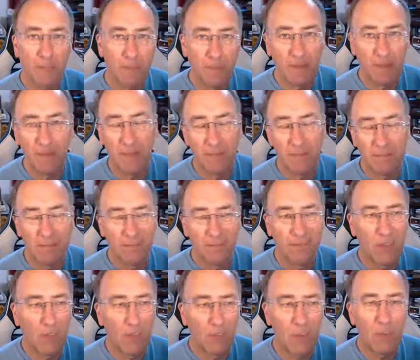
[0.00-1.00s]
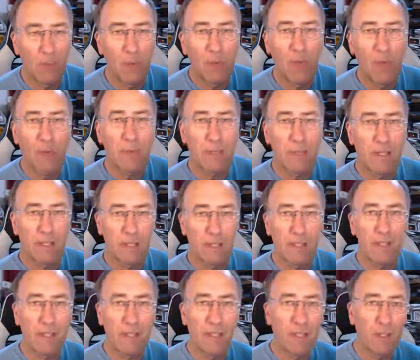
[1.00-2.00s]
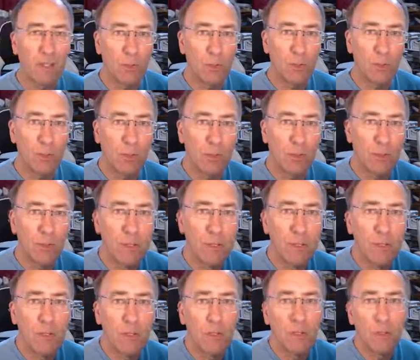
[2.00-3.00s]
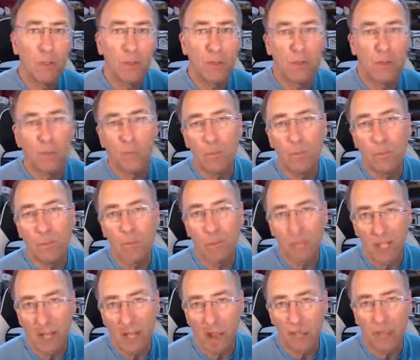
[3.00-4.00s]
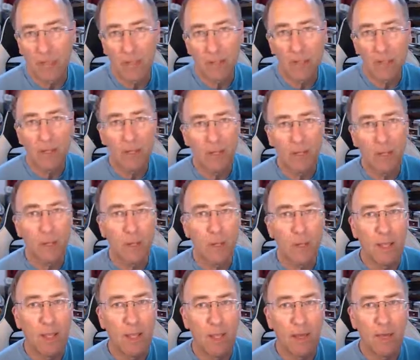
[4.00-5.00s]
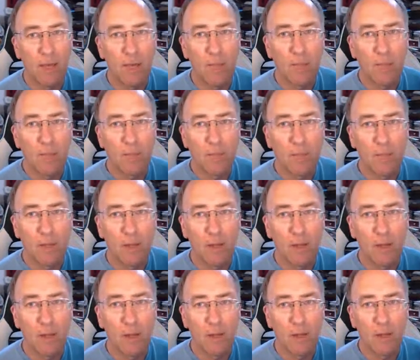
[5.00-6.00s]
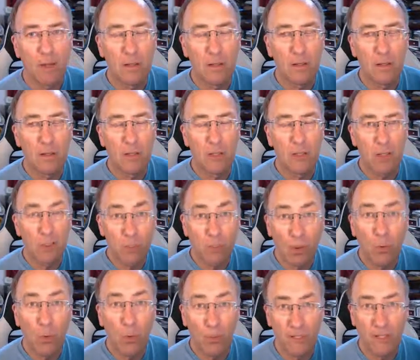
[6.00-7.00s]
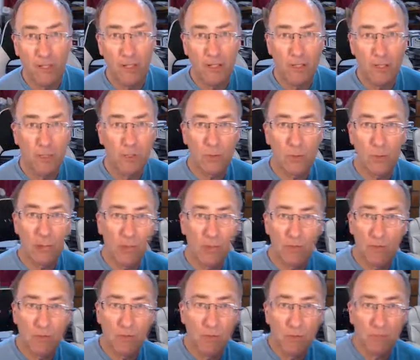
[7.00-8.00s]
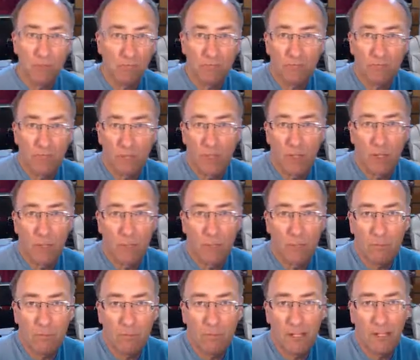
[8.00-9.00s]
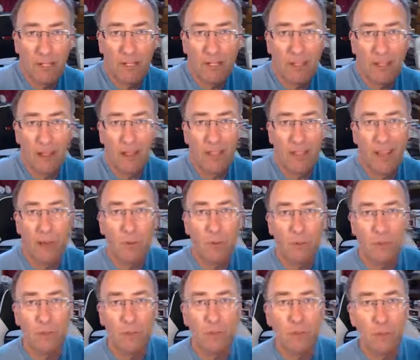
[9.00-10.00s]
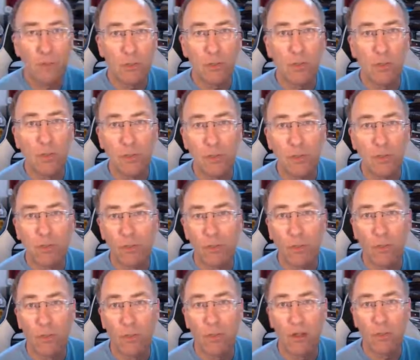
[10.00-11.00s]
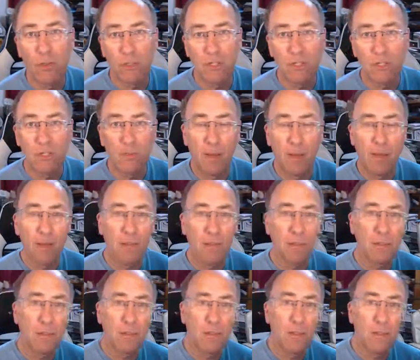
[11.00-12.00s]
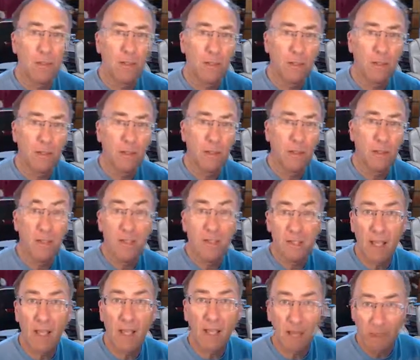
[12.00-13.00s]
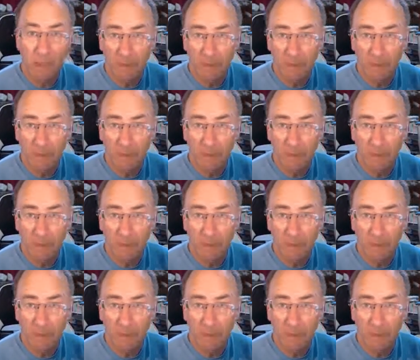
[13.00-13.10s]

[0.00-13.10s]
Now, I don't know what that means in the technical term, but what's happening is that we have some coordinators who have, sending out 1,000, 2,000, 3,000, 4,000 emails a day,